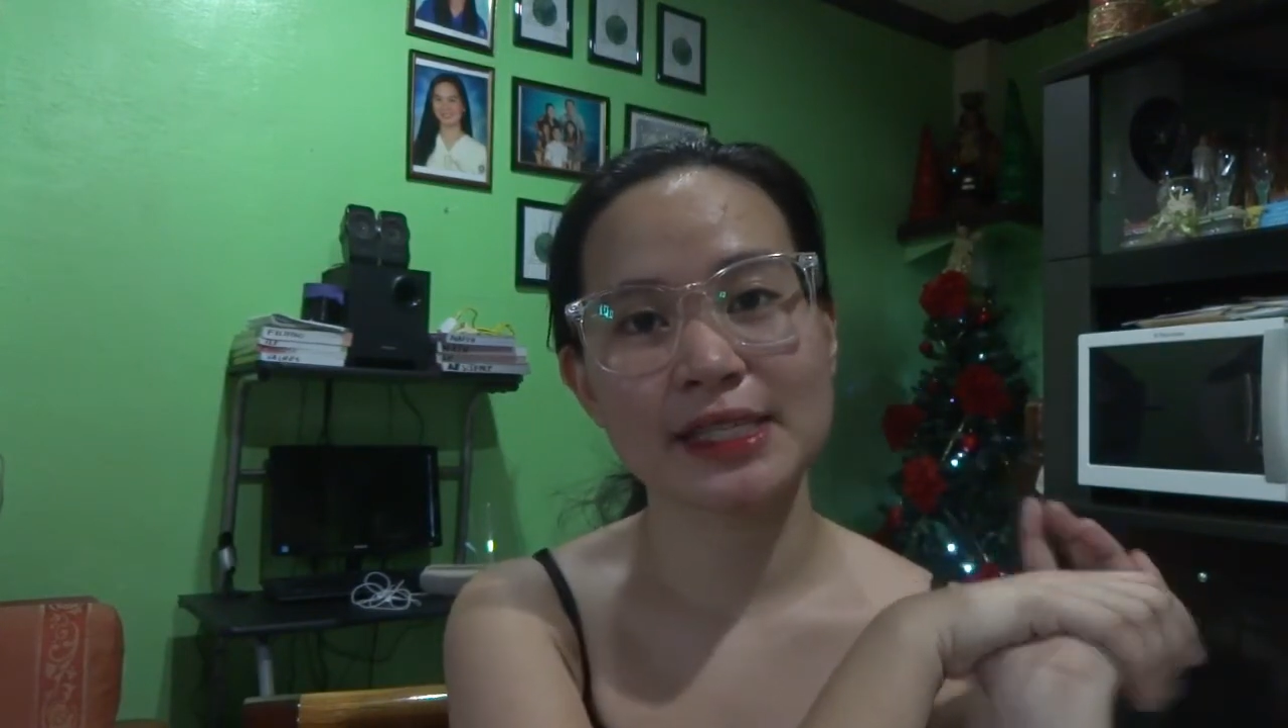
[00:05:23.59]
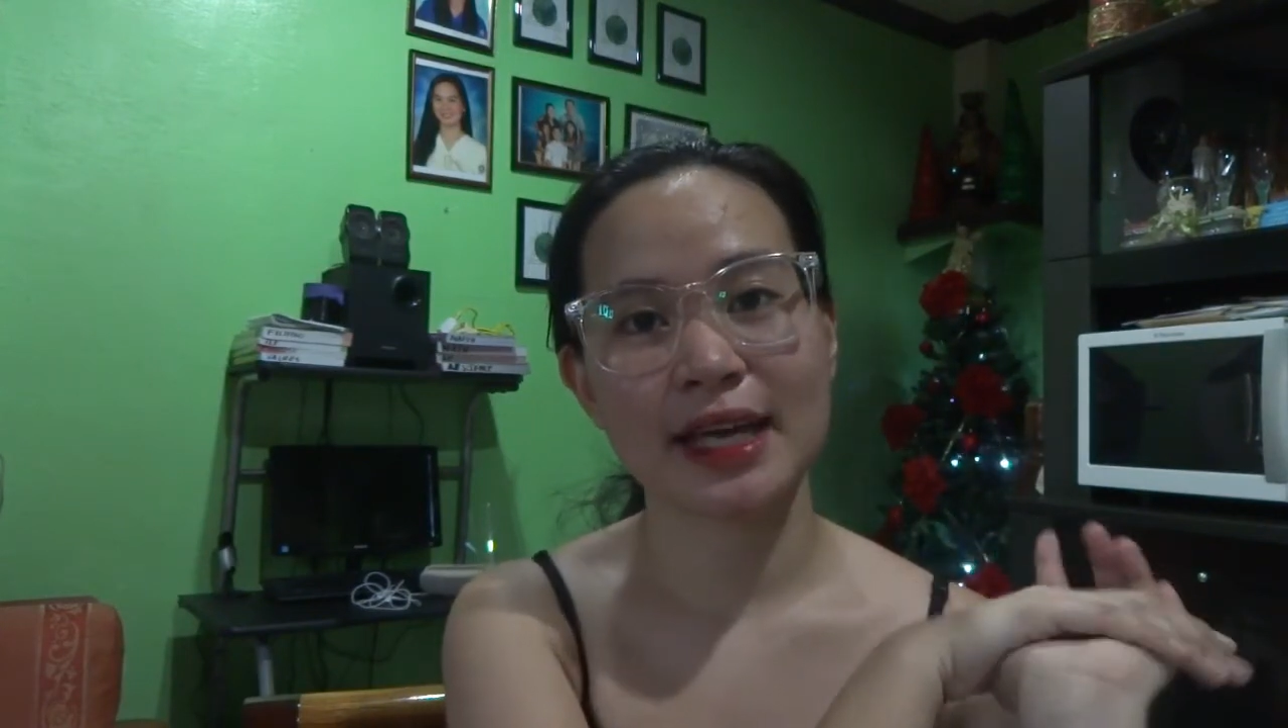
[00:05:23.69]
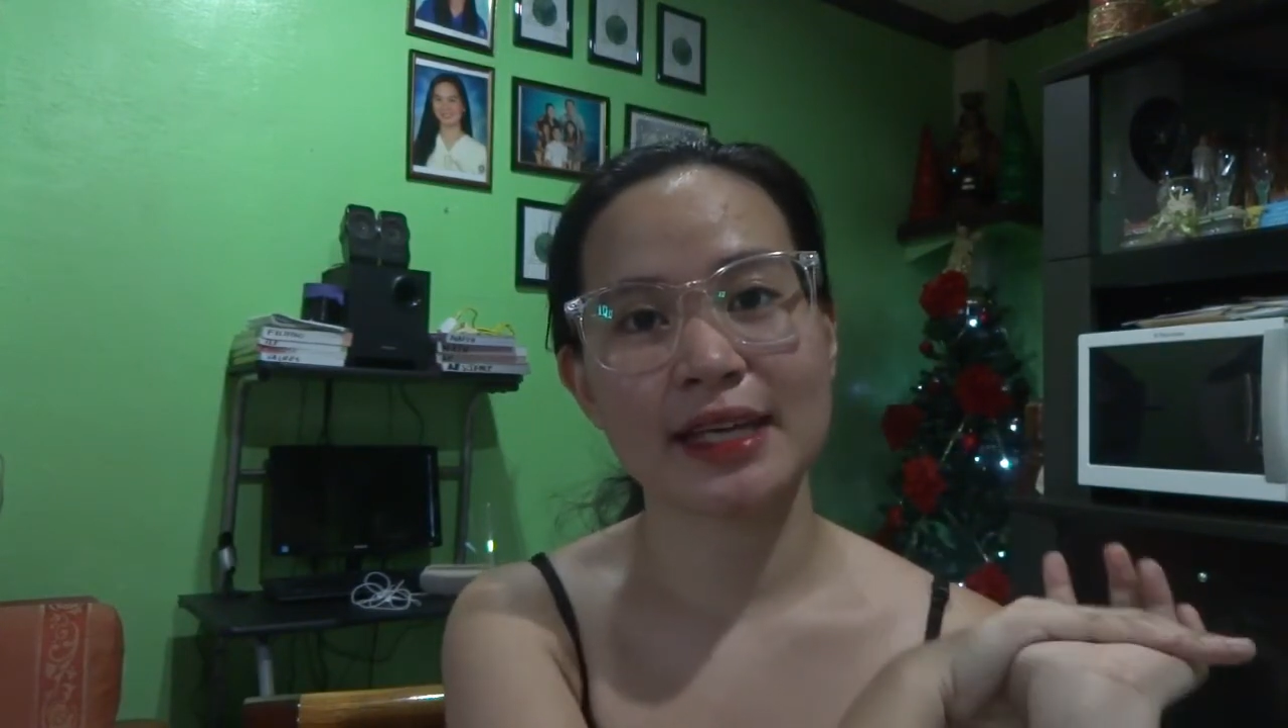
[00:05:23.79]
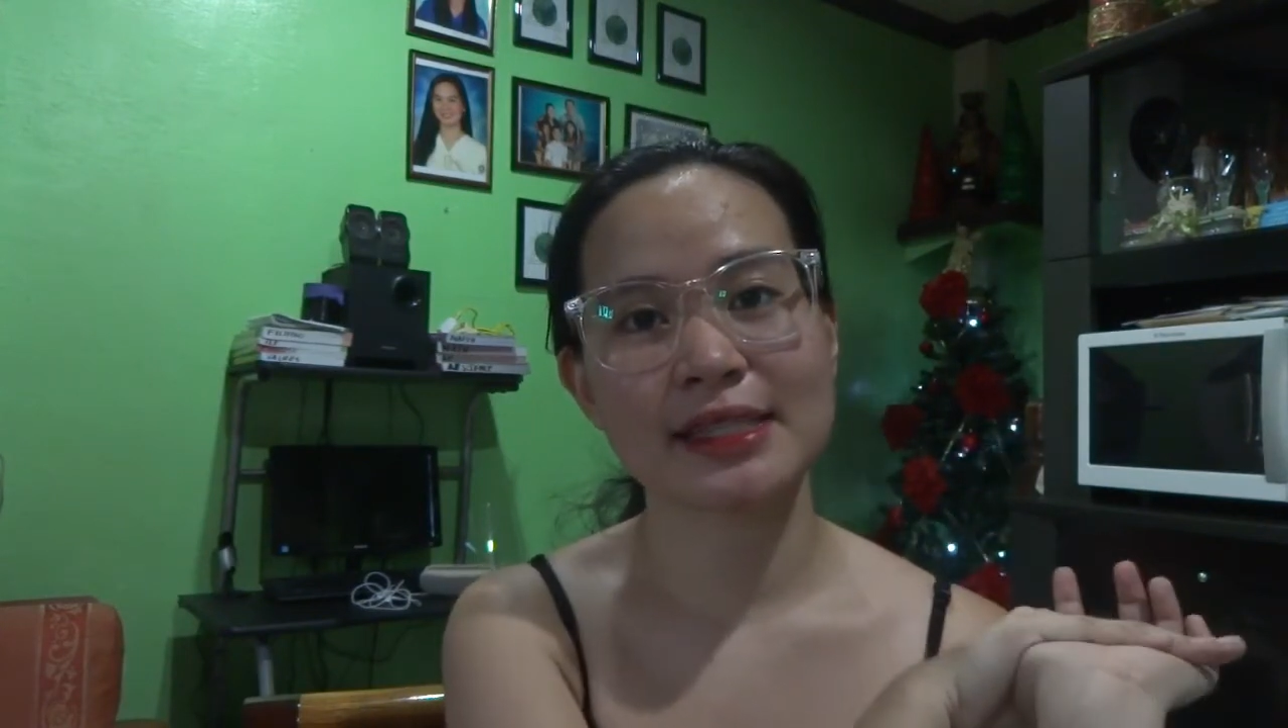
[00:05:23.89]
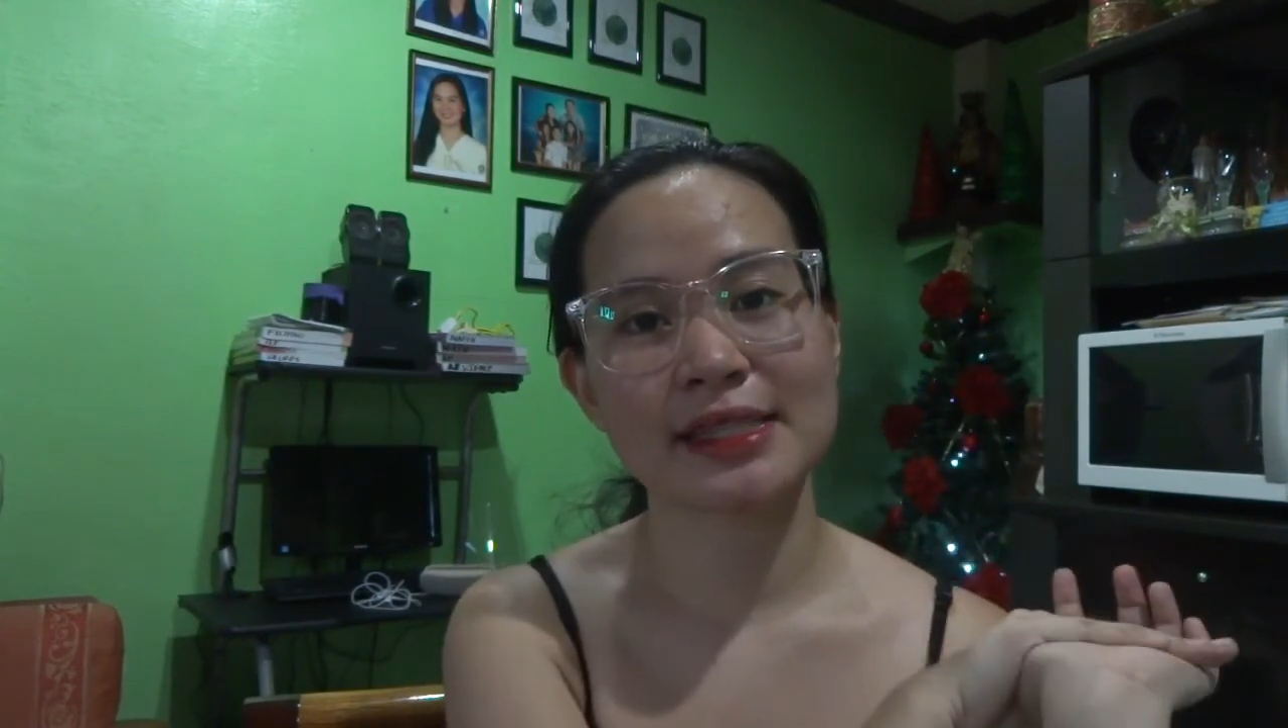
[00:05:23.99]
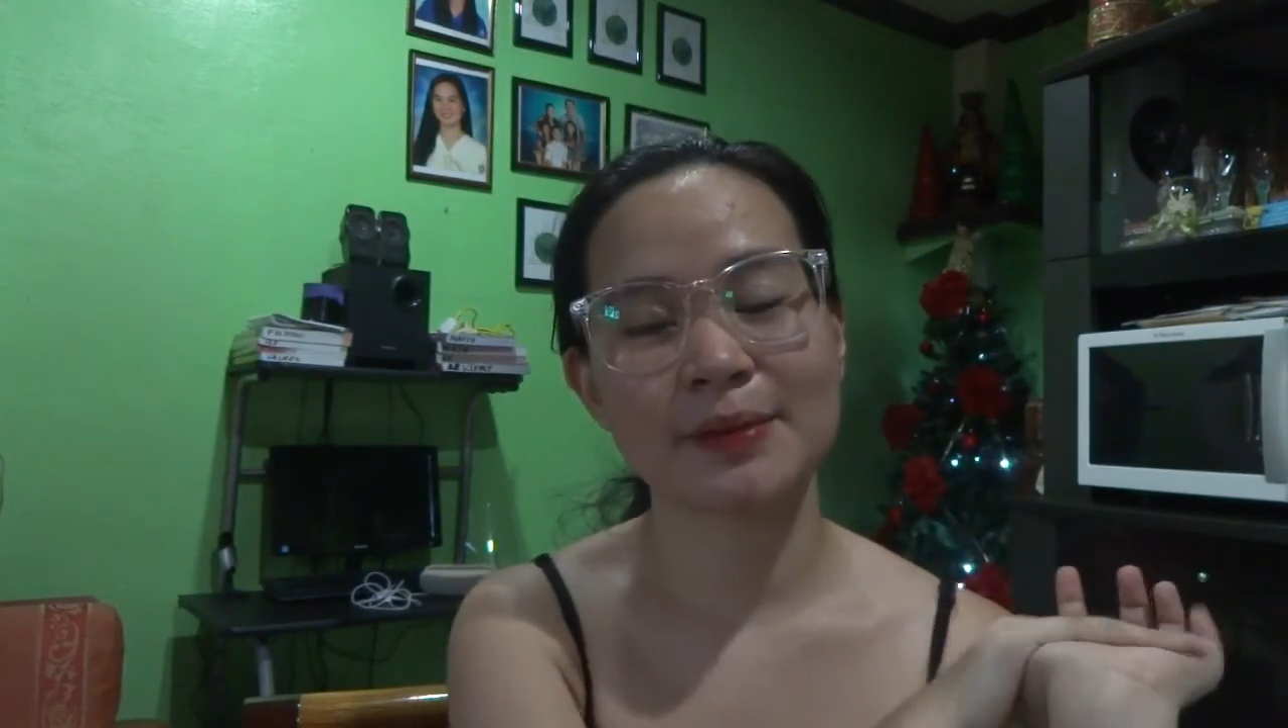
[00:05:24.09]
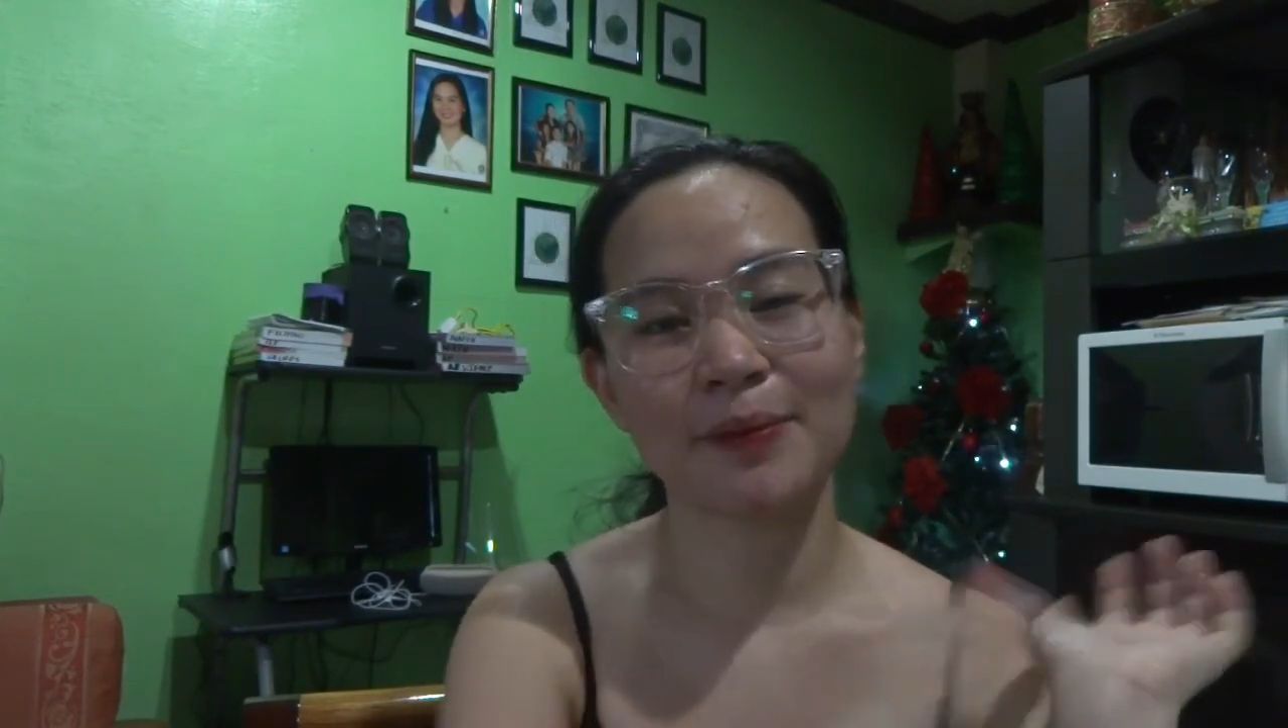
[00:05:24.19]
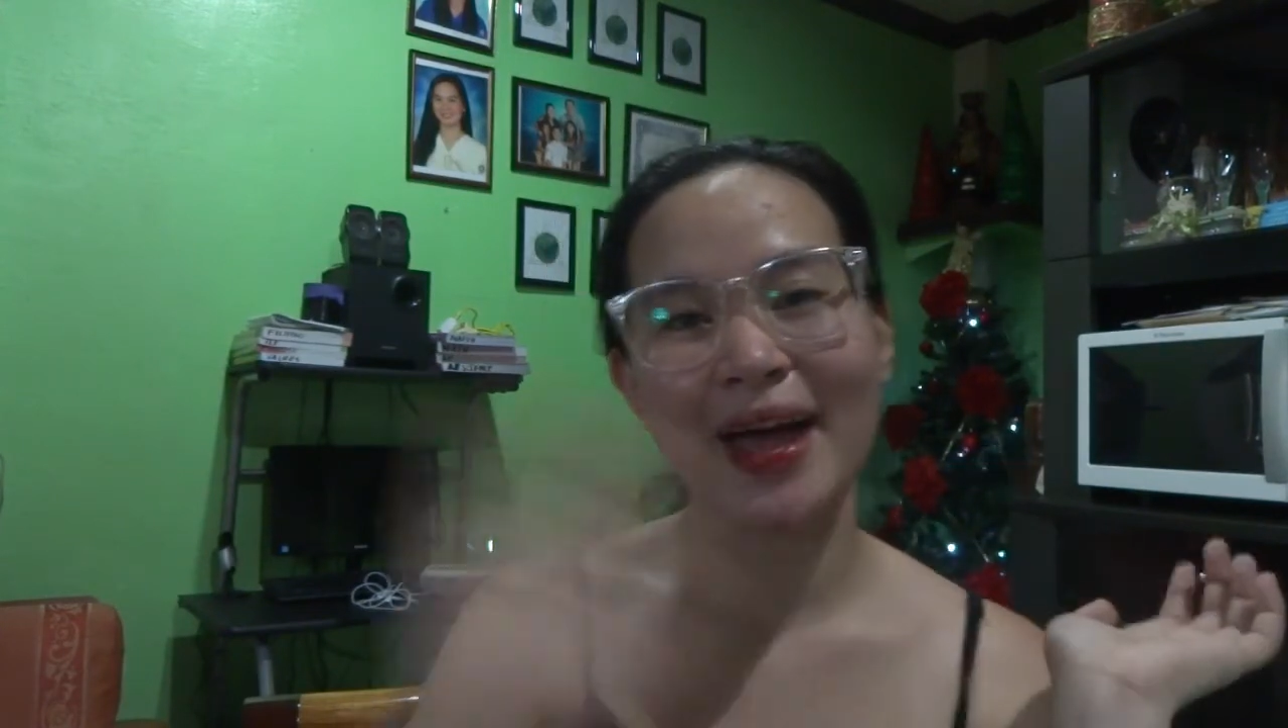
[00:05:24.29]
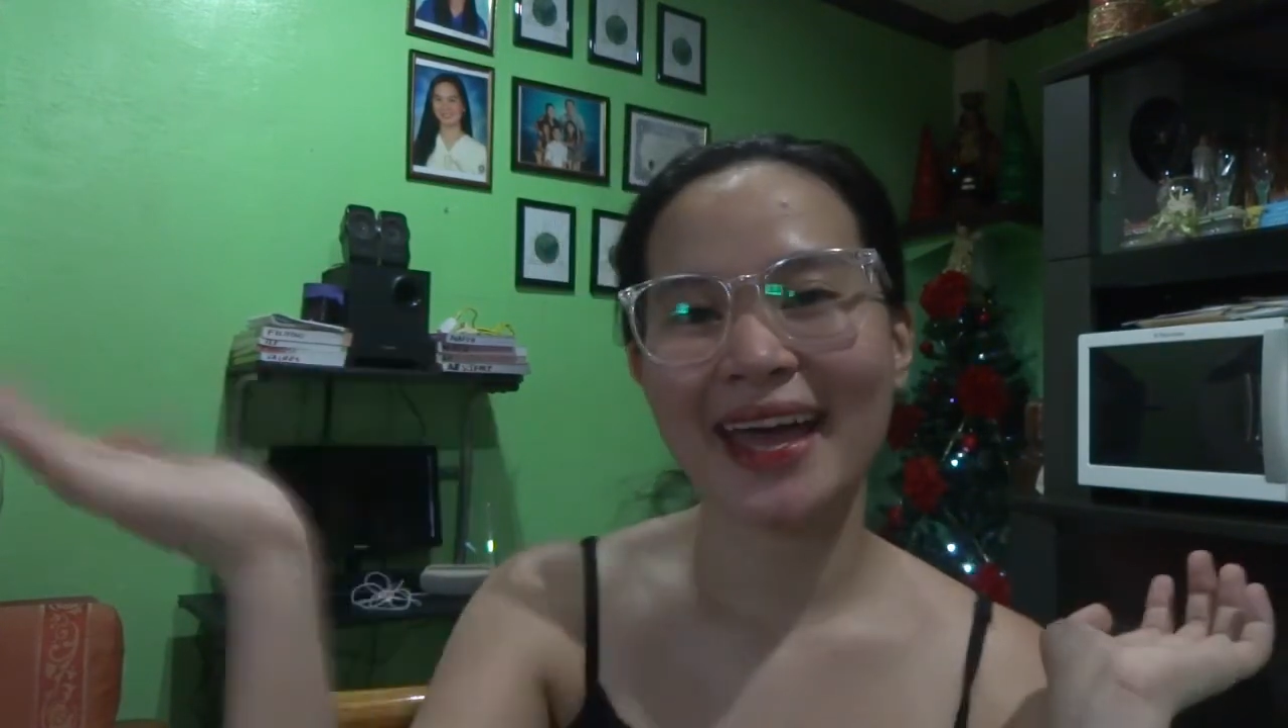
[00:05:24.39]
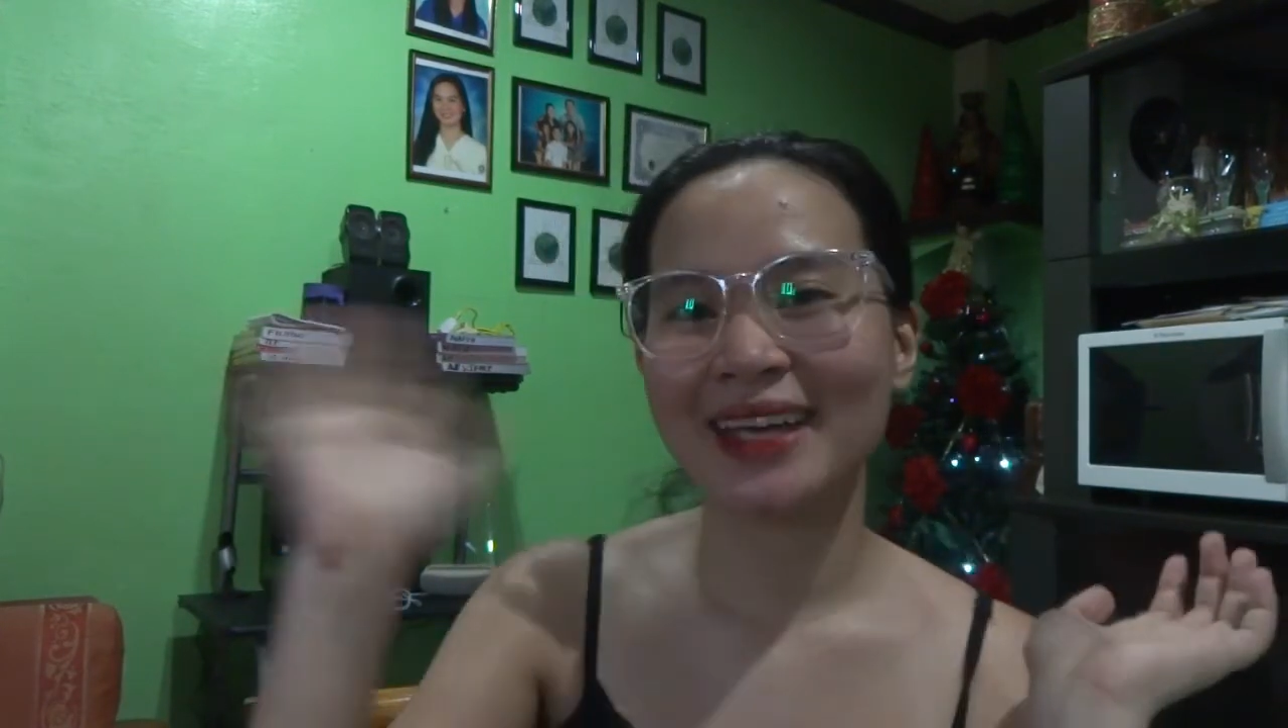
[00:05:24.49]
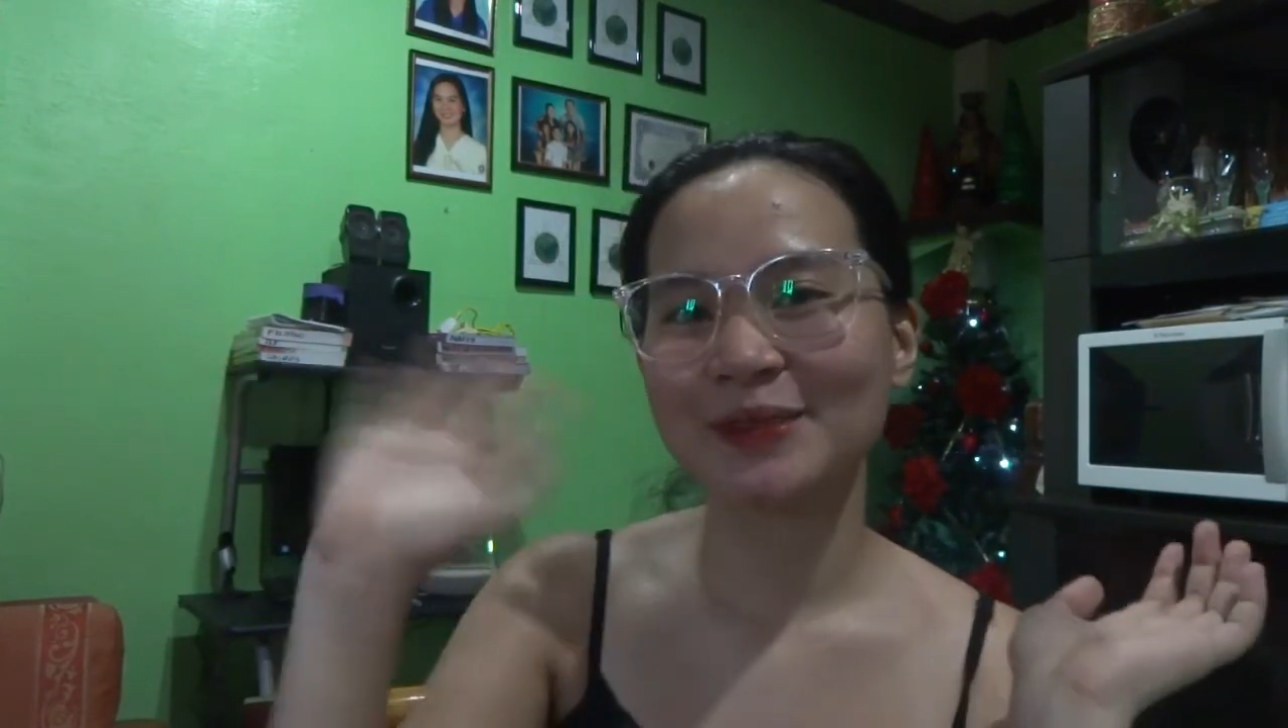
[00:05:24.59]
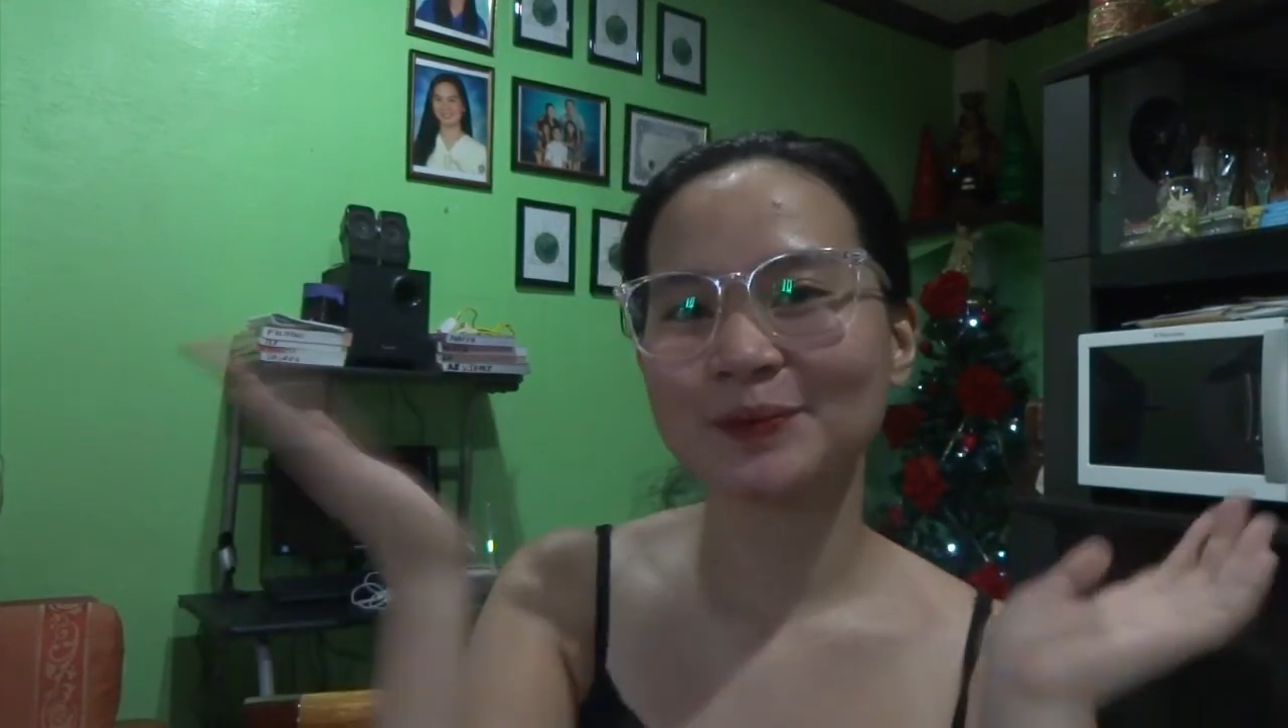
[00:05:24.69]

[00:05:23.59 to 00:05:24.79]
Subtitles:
guys. Bye!